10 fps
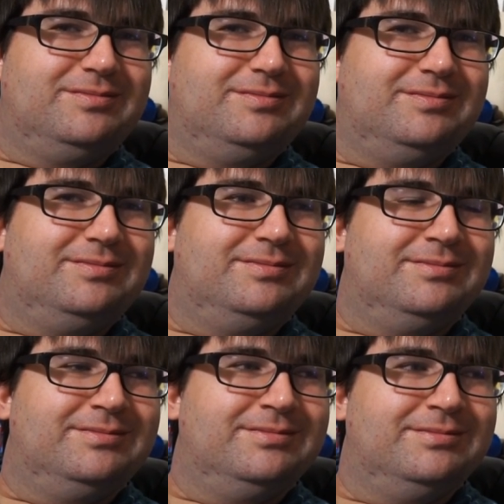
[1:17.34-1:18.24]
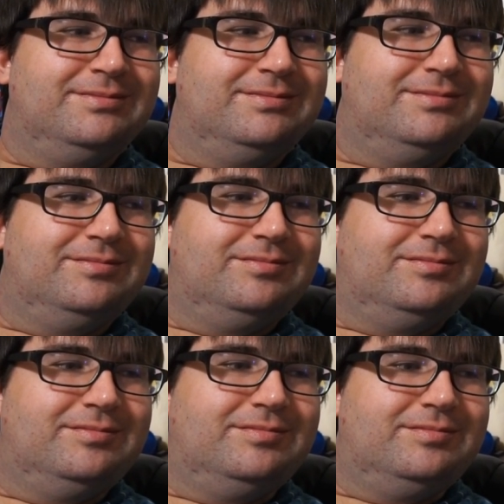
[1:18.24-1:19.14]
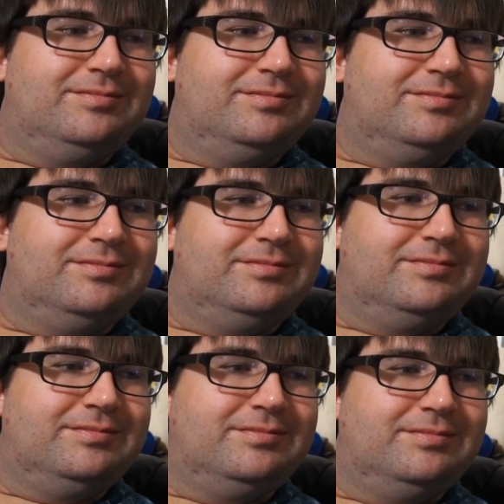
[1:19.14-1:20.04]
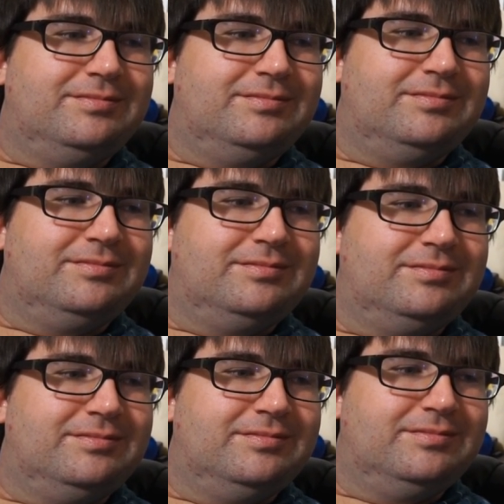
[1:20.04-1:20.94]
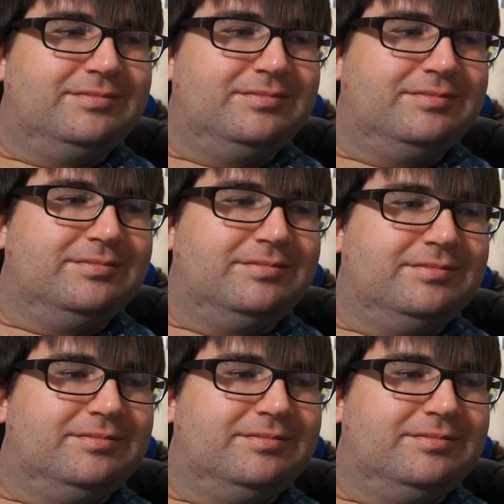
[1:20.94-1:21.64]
(silent)